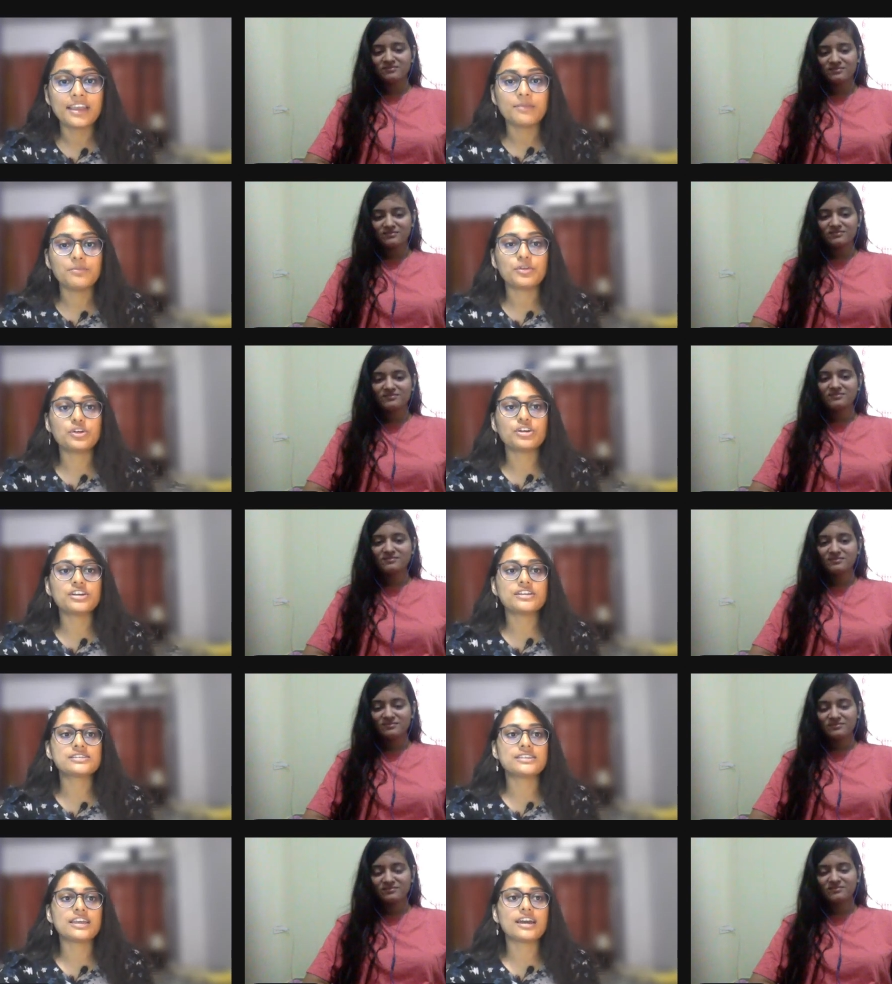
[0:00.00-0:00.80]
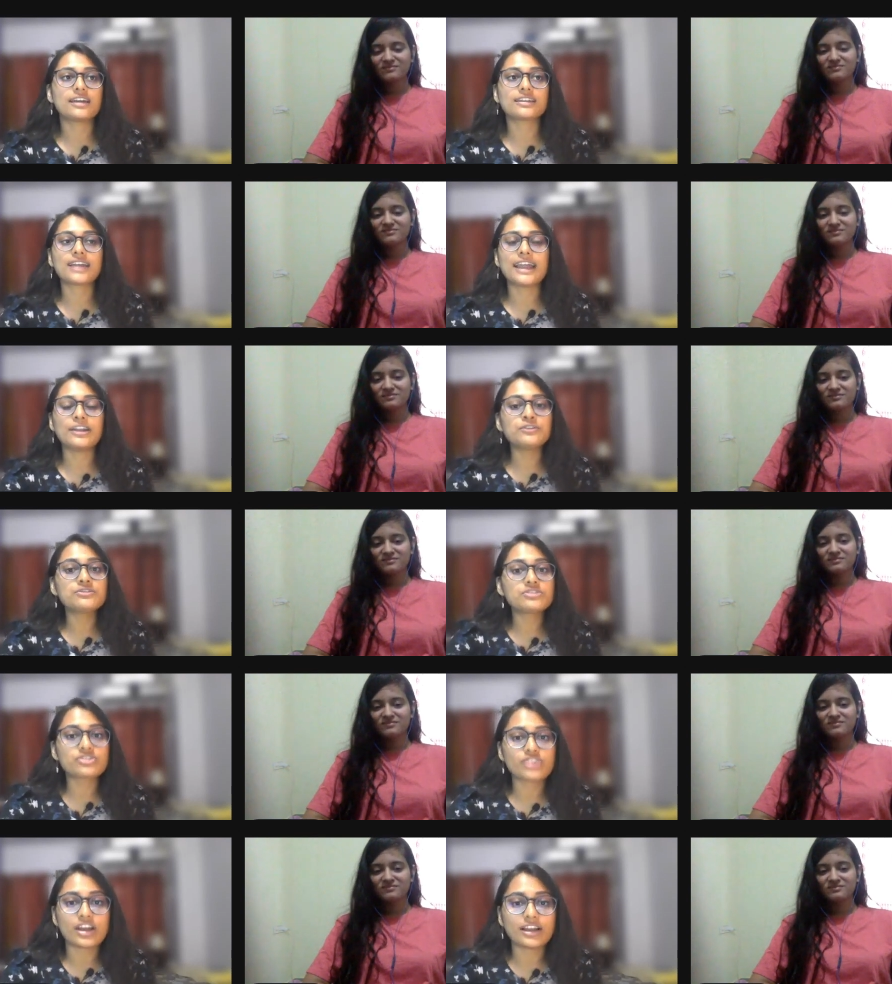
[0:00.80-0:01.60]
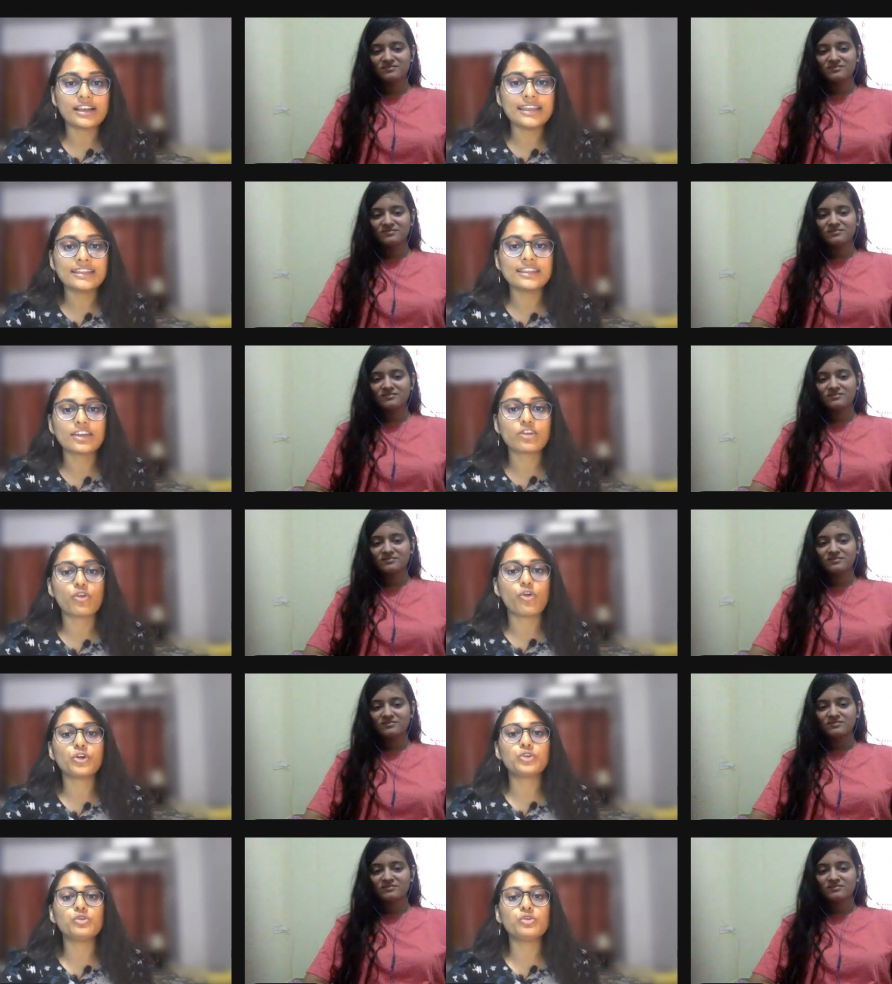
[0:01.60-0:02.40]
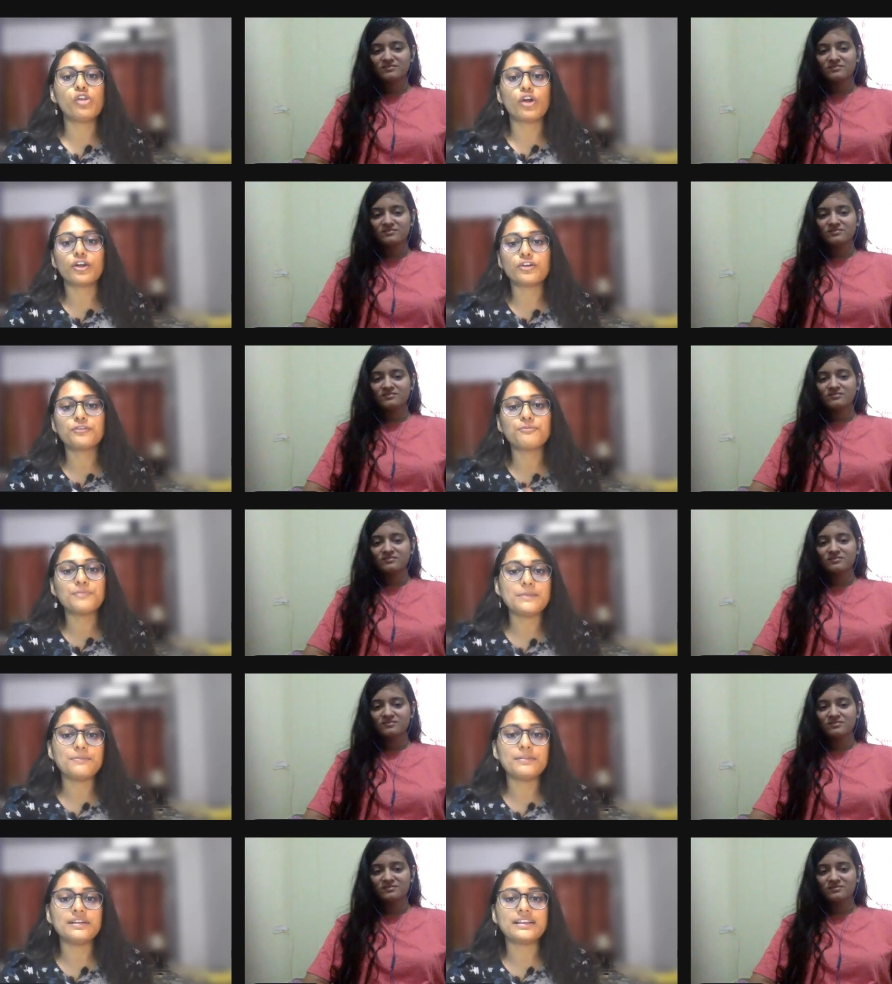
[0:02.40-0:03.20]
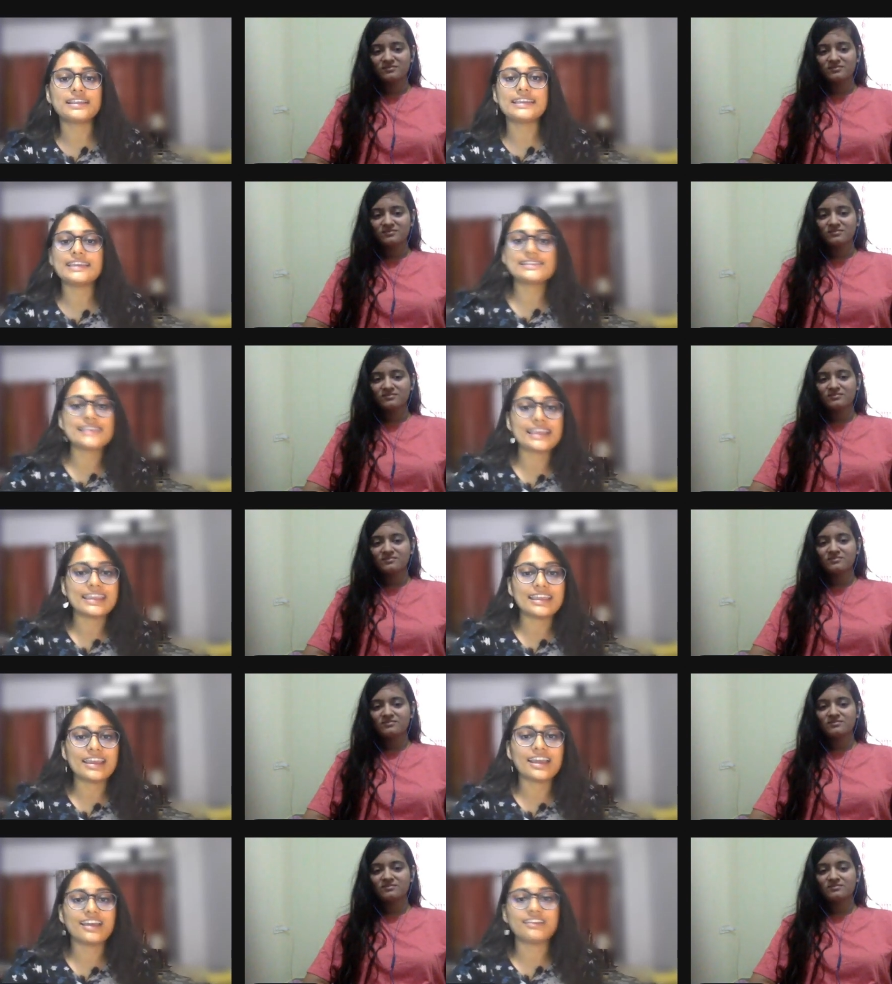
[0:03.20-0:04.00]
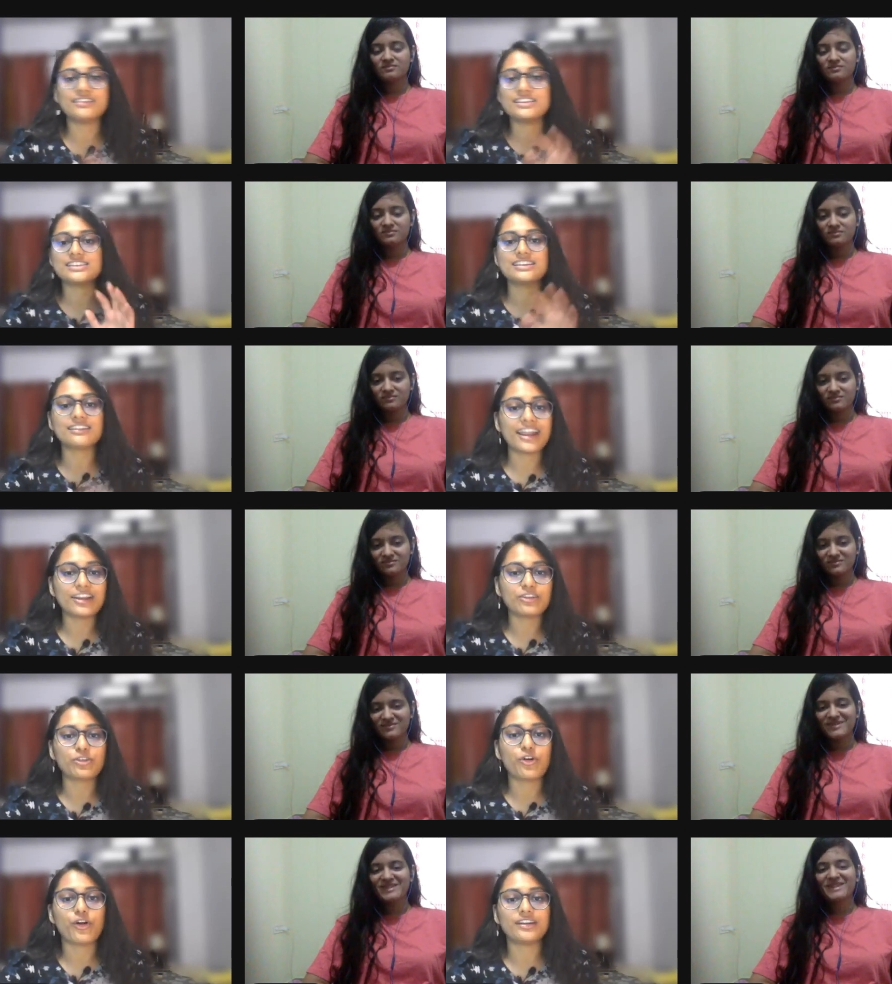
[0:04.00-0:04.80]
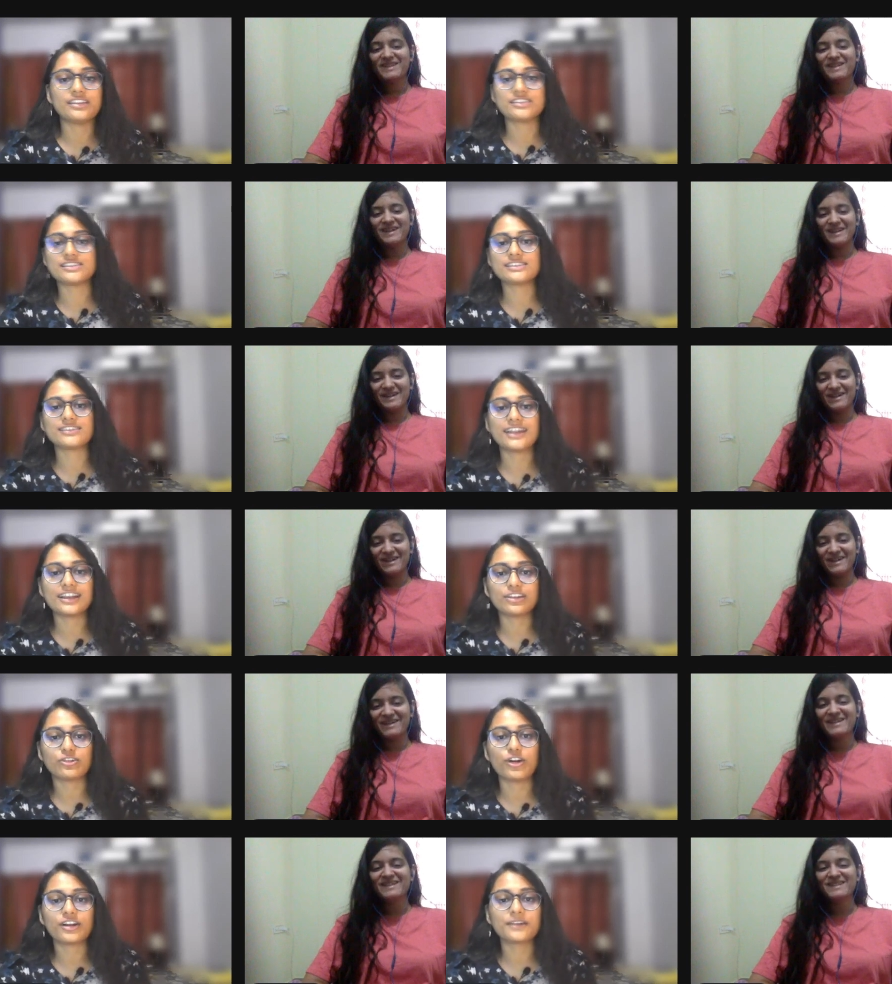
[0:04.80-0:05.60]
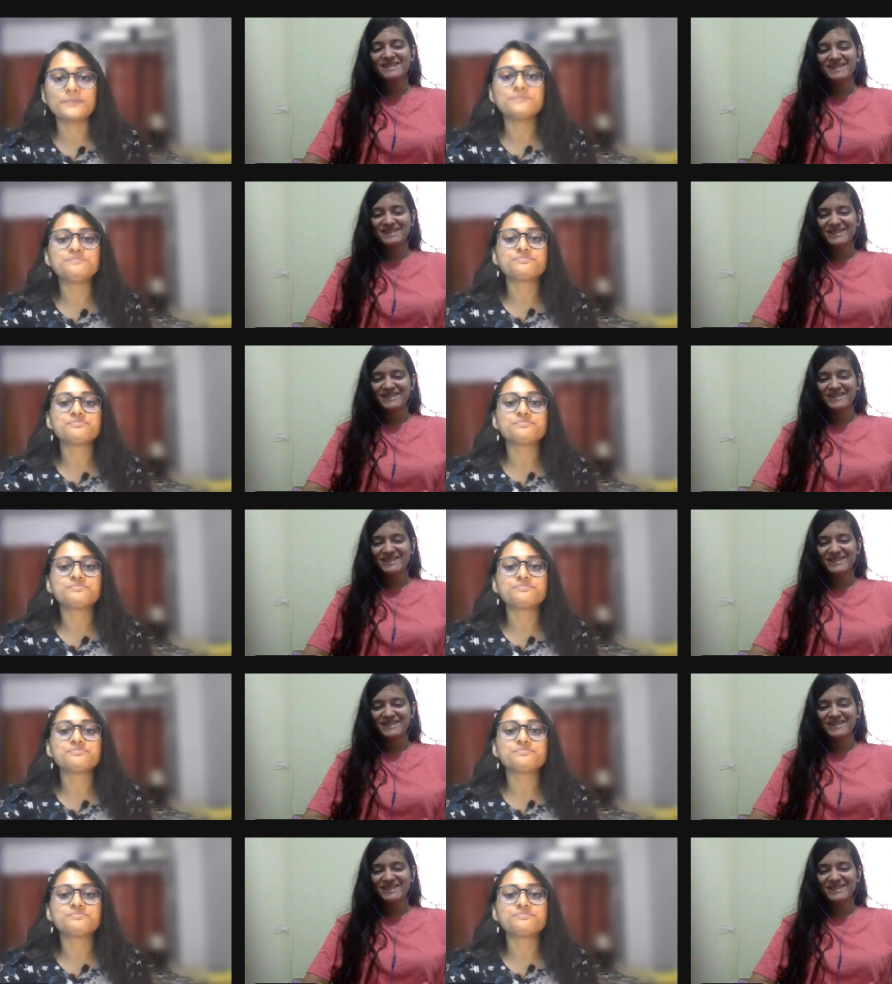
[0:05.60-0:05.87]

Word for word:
Speaker 1: because they are kind of struggling. They go to a lot of people, ki sahi hai, this is right or not, this yeah. is right or not.